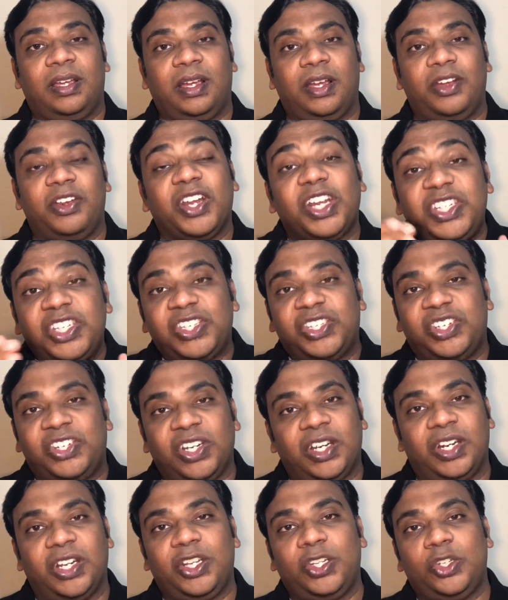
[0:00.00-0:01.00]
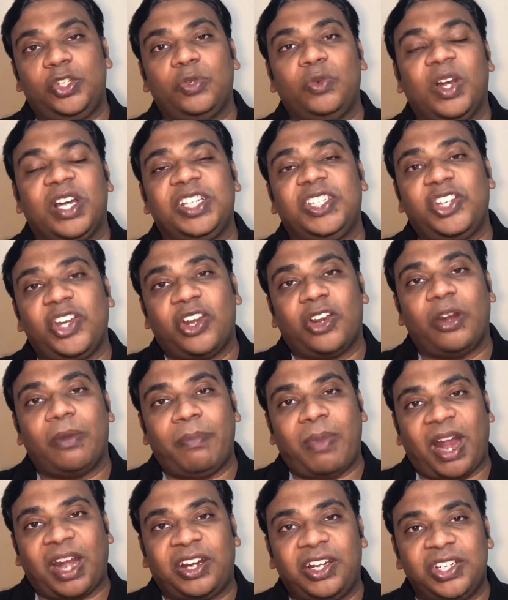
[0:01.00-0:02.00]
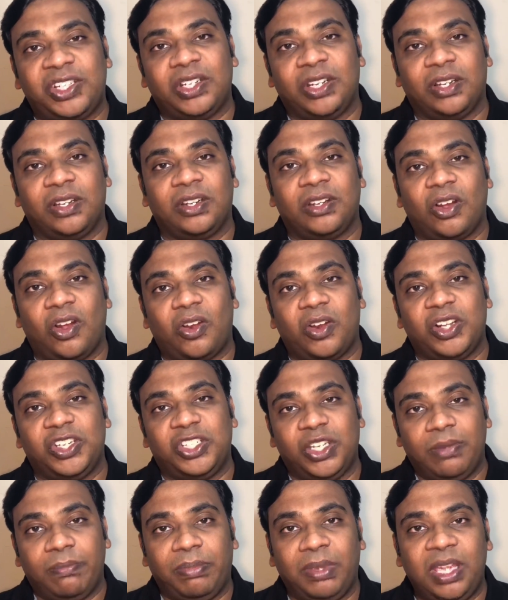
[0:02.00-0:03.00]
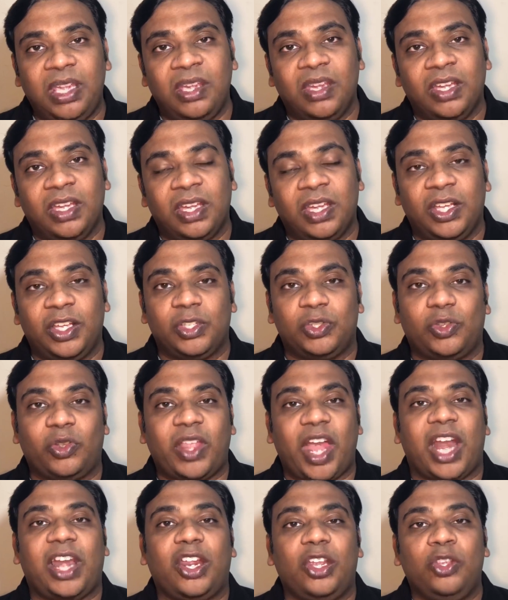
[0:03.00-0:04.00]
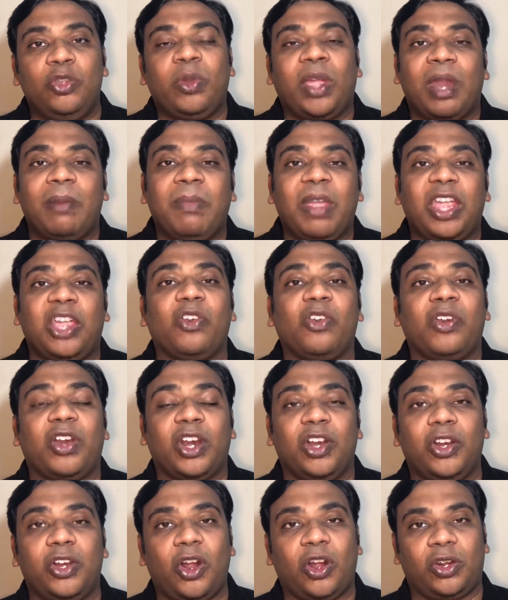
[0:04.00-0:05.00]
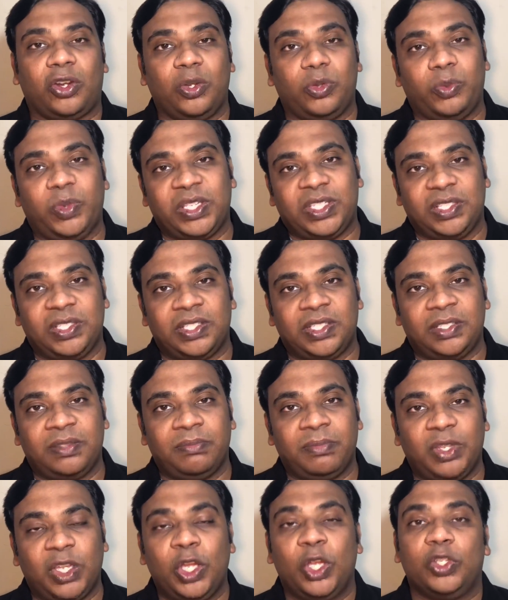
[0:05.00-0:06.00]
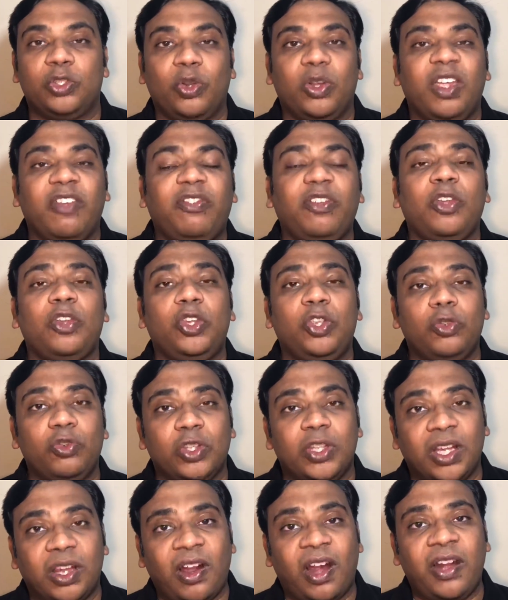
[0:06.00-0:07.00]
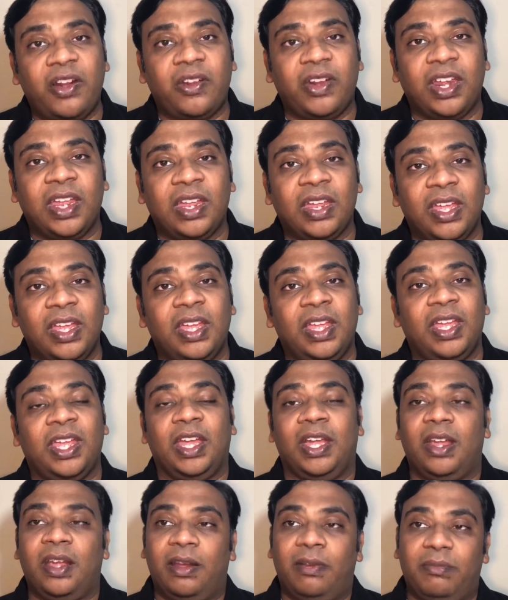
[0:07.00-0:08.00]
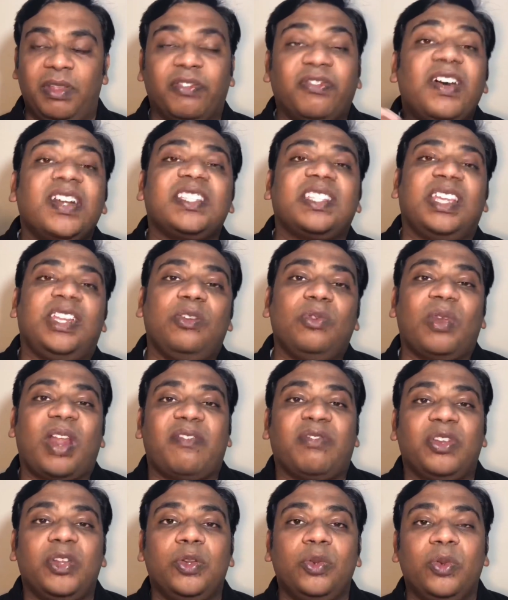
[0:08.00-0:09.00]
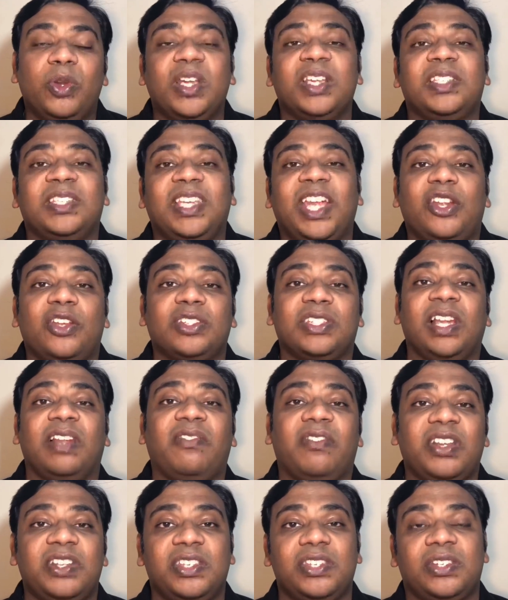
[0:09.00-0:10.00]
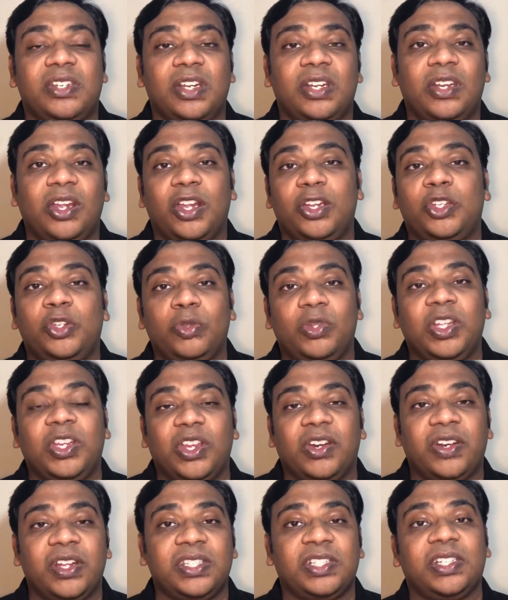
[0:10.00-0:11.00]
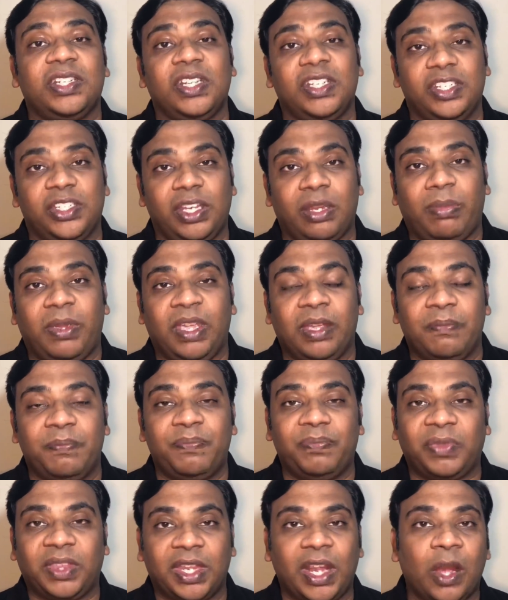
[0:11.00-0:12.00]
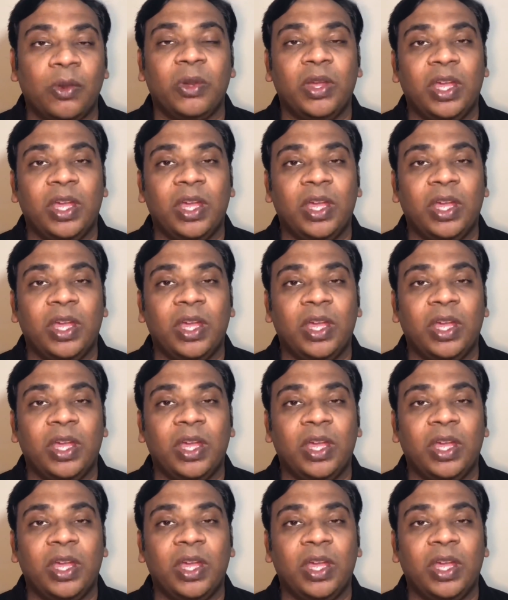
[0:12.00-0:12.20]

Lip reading: registered to a general practitioner or a GP so that you can make your regular doctor visits. So if you're new to the country, the first thing you will have to do is get yourself registered to the nearest GP. Now,